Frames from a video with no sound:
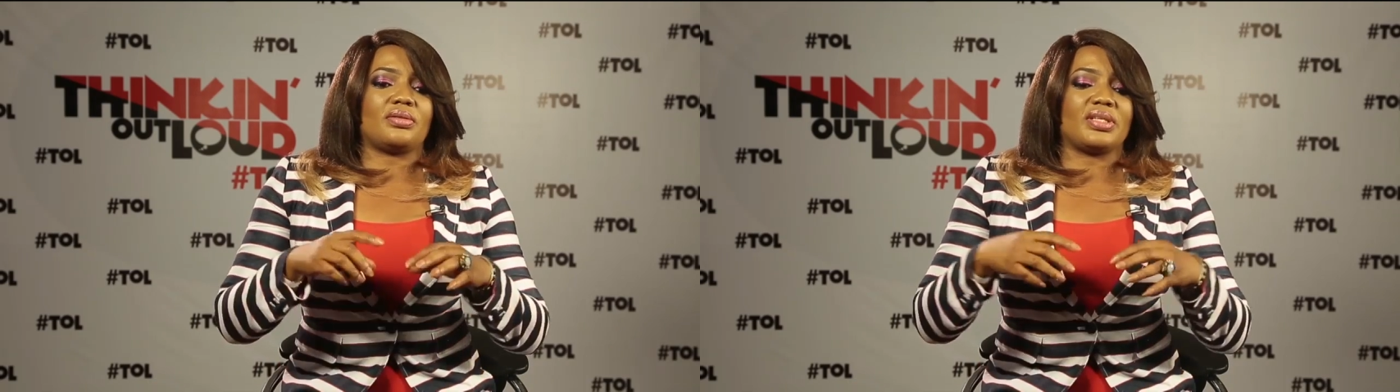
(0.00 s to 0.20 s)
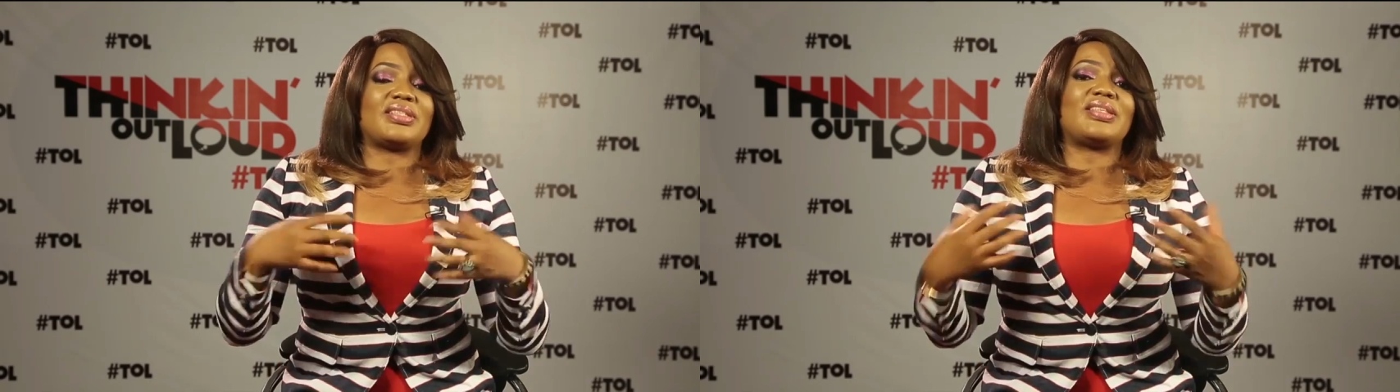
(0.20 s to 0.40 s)

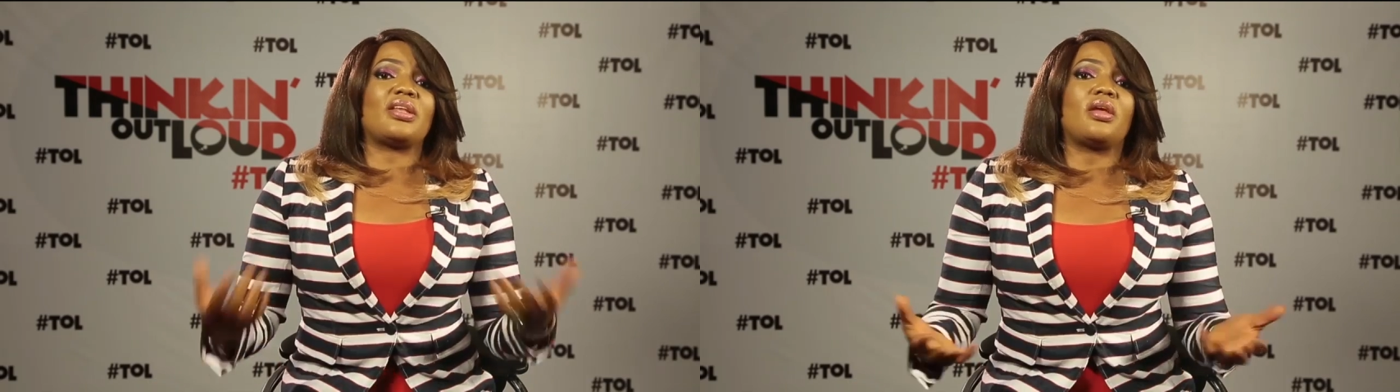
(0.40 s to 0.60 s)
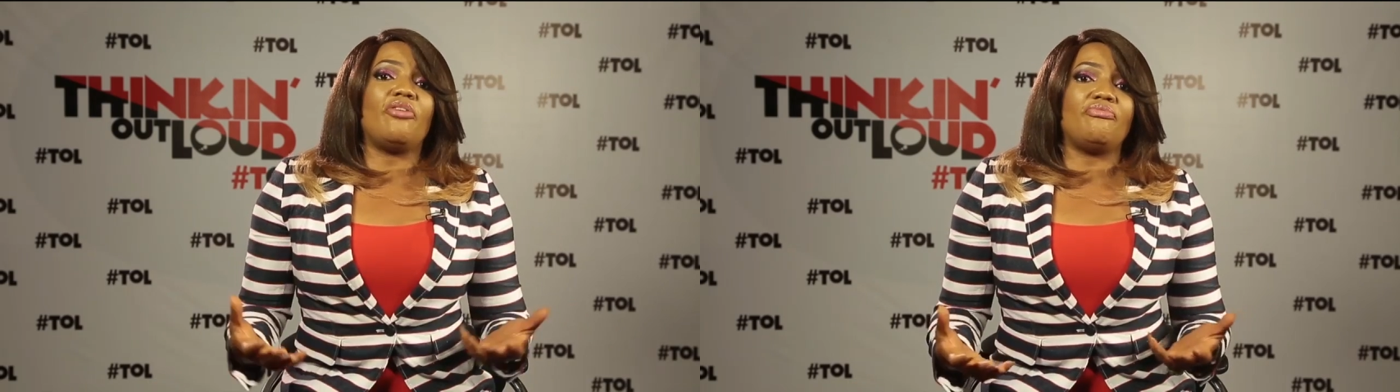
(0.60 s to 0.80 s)
the
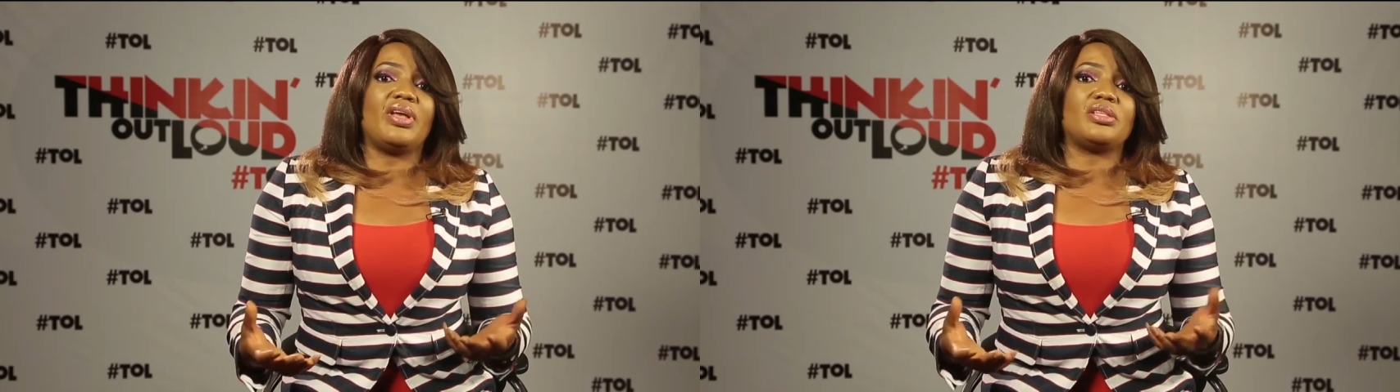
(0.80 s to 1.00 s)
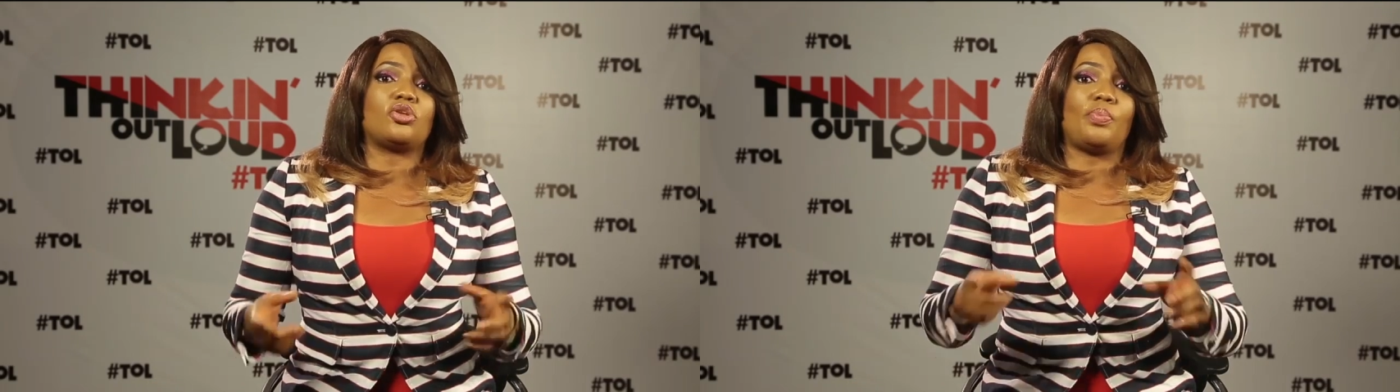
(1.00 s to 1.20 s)
state
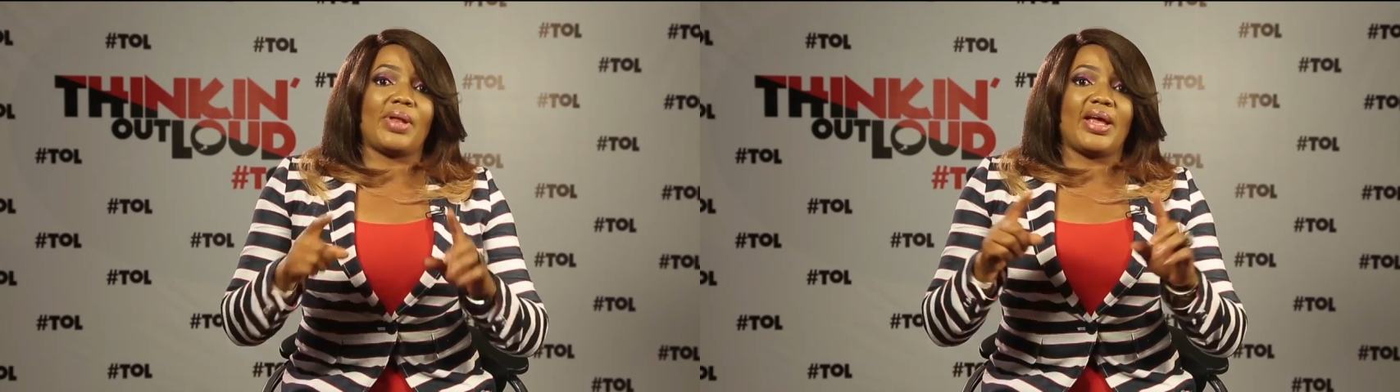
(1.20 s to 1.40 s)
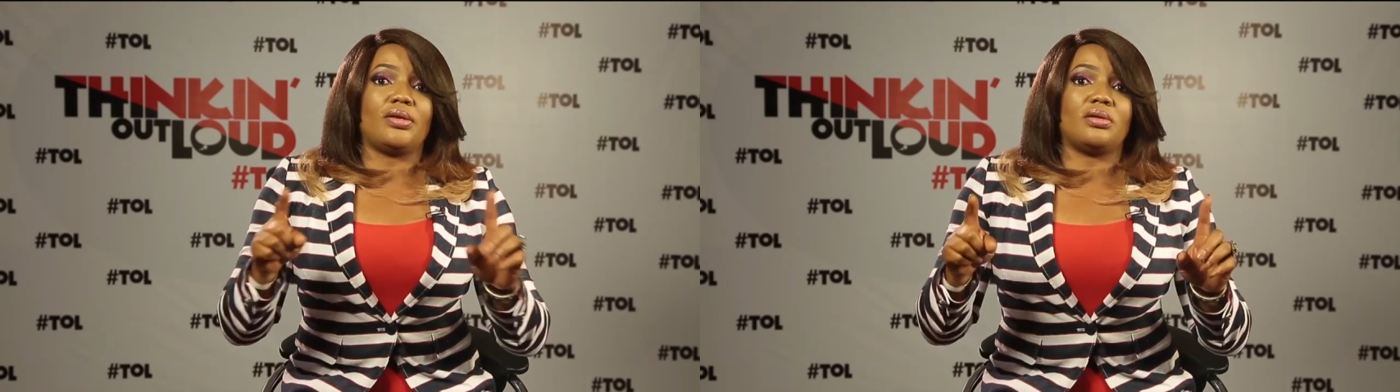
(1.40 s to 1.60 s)
government
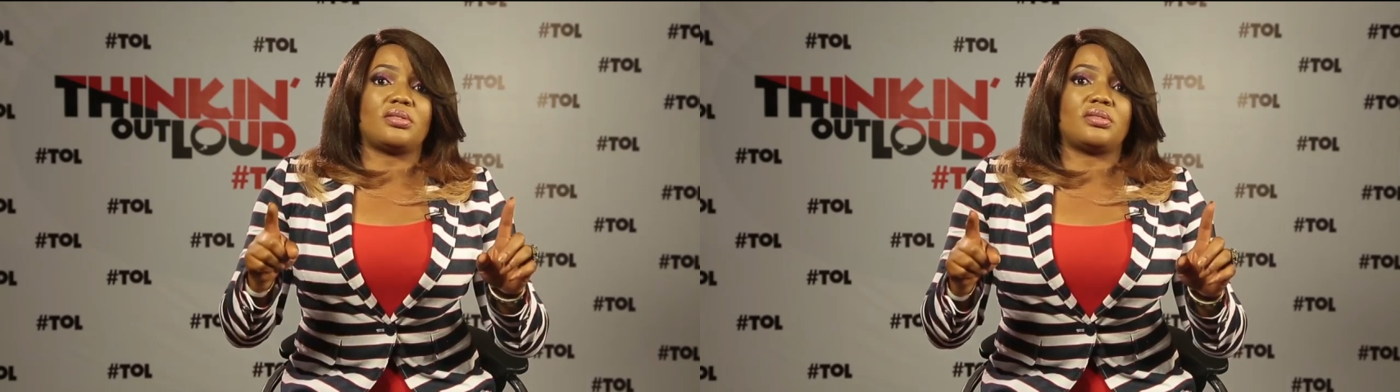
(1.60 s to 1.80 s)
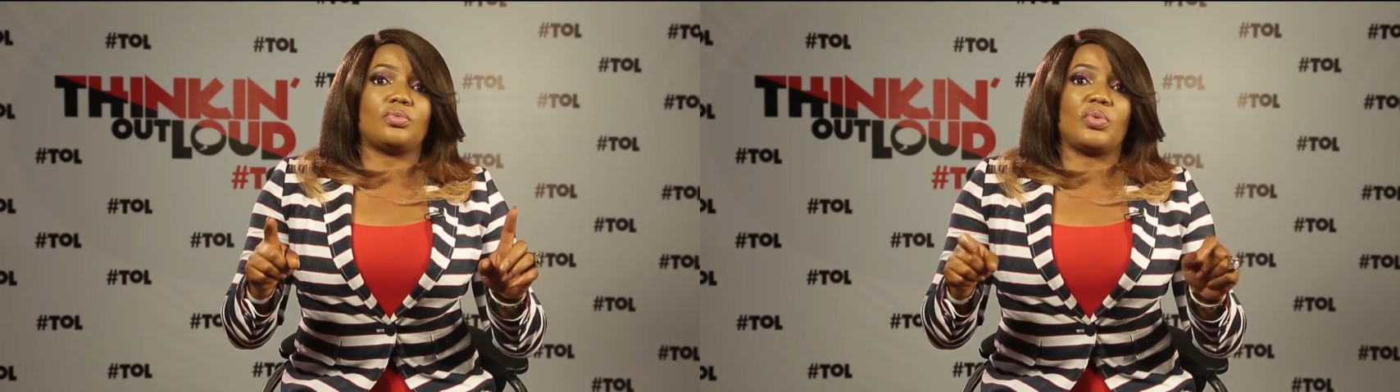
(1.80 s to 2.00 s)
supplying
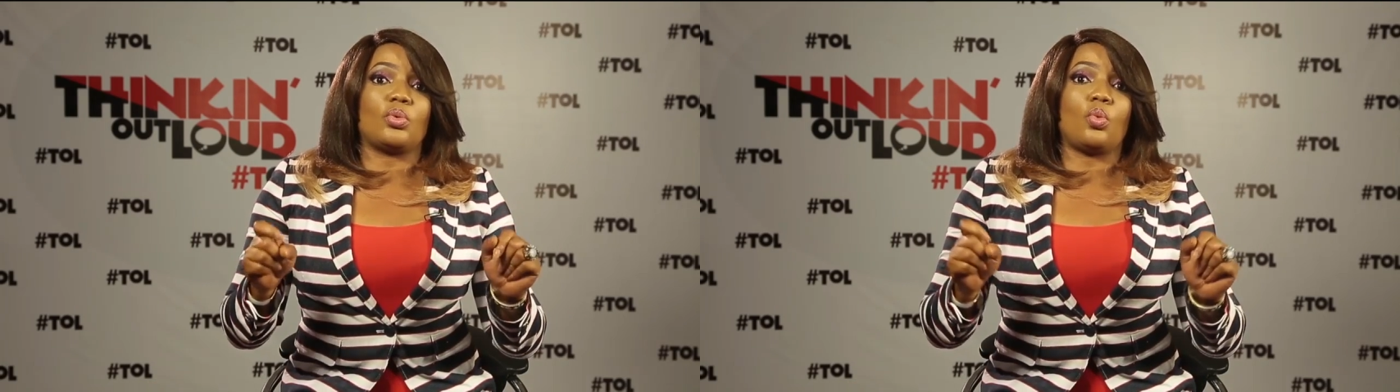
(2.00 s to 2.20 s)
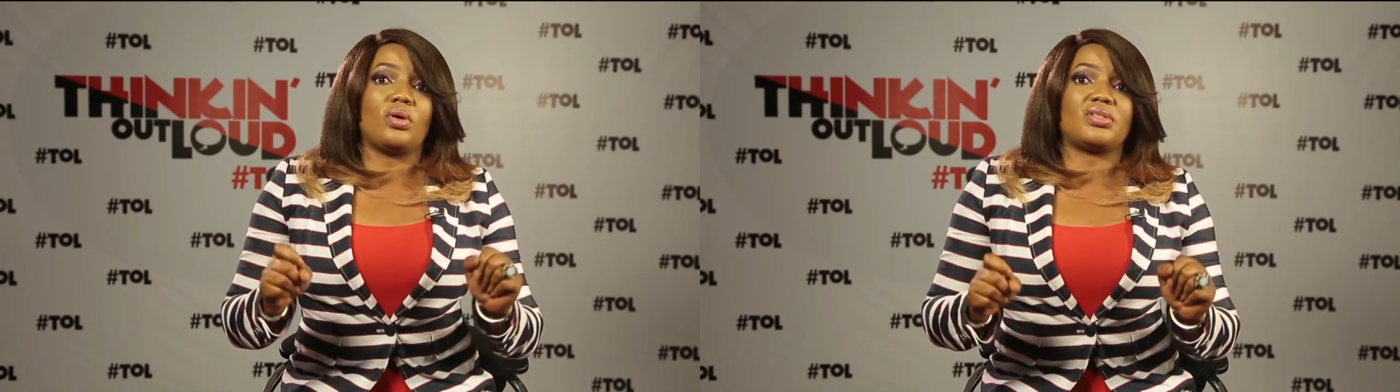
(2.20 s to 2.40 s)
us
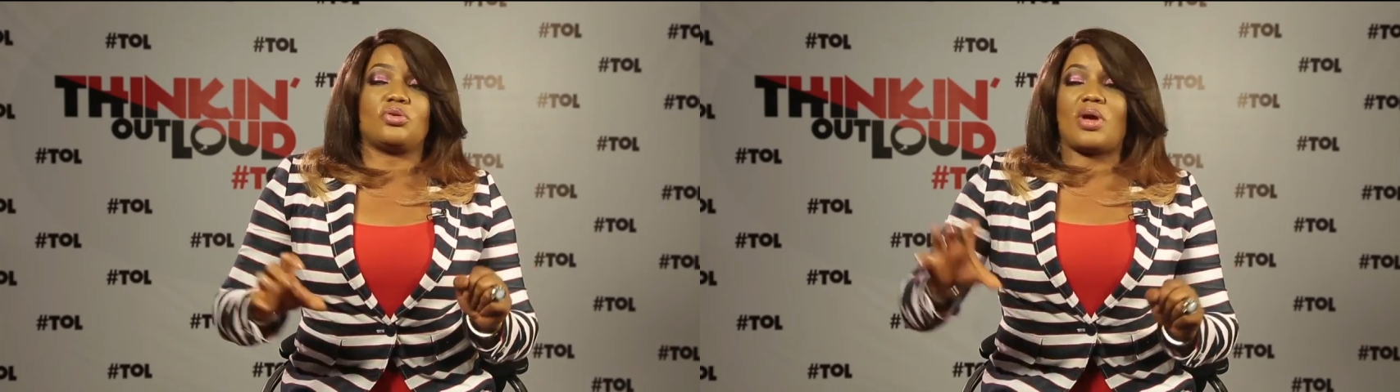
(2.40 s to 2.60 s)
with water.